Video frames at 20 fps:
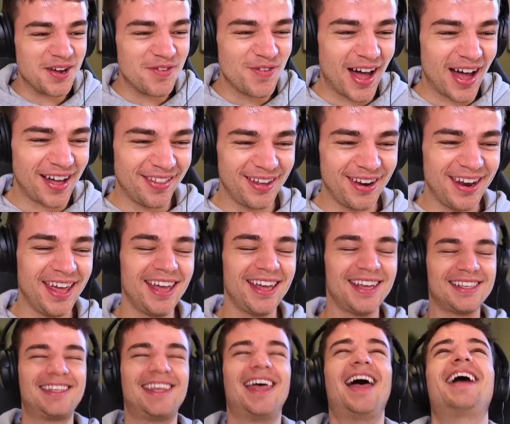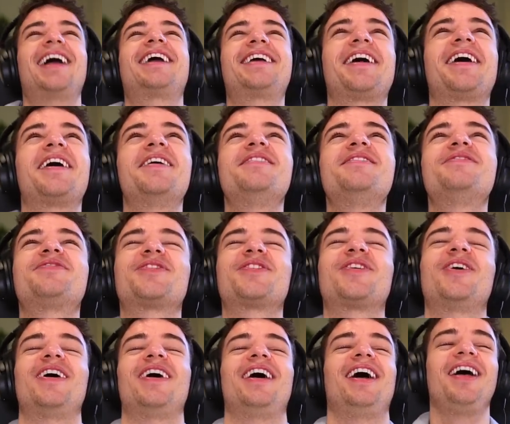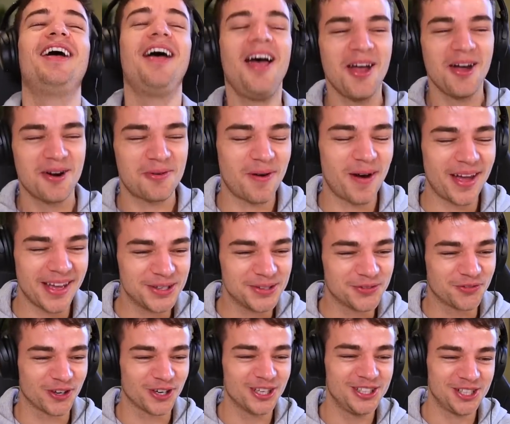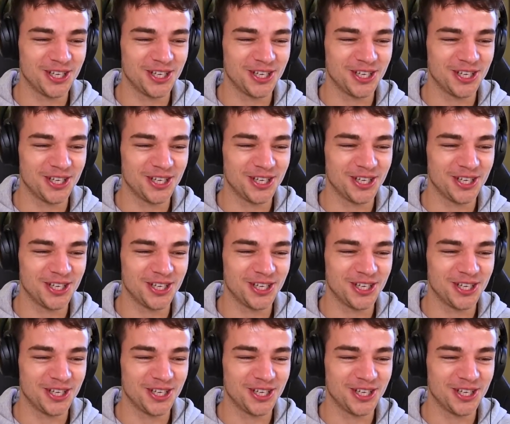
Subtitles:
The fact that he said go for it, waiting for a